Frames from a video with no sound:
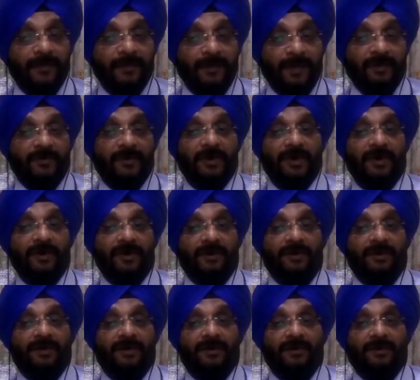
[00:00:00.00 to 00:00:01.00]
They were
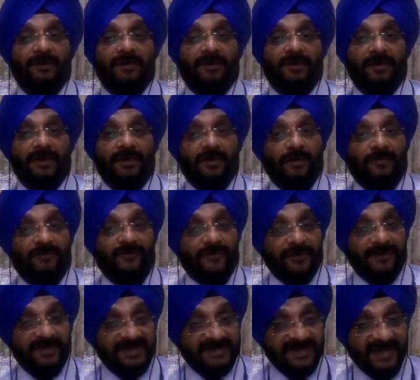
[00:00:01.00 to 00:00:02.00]

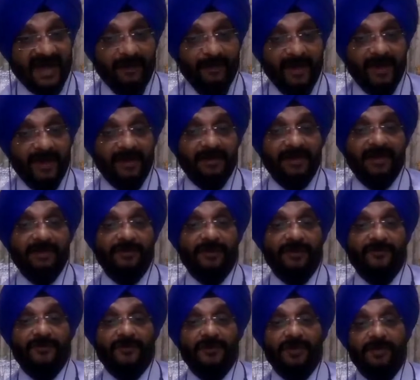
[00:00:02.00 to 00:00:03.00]
for the scamming, they
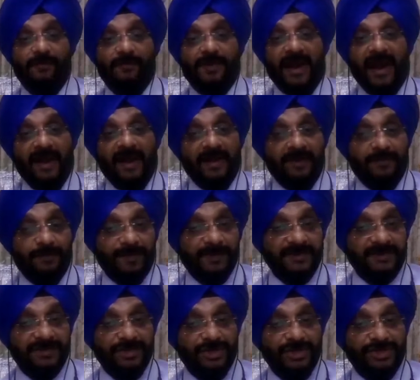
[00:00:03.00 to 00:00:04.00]
were for the brand
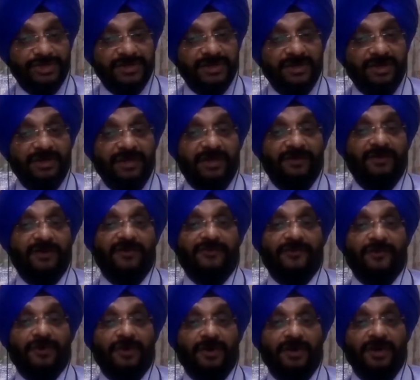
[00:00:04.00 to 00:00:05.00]
impersonation, they were
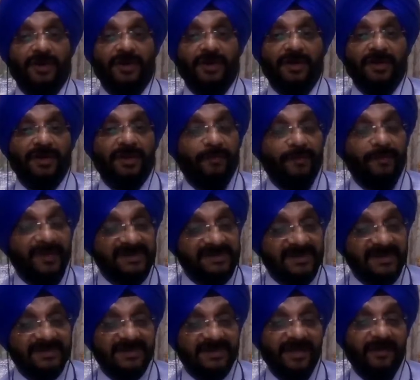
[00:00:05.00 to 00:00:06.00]
for the
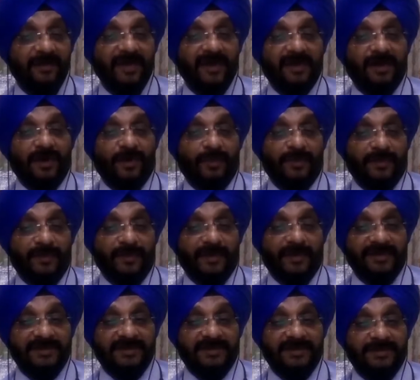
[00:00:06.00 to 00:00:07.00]
business email compromises.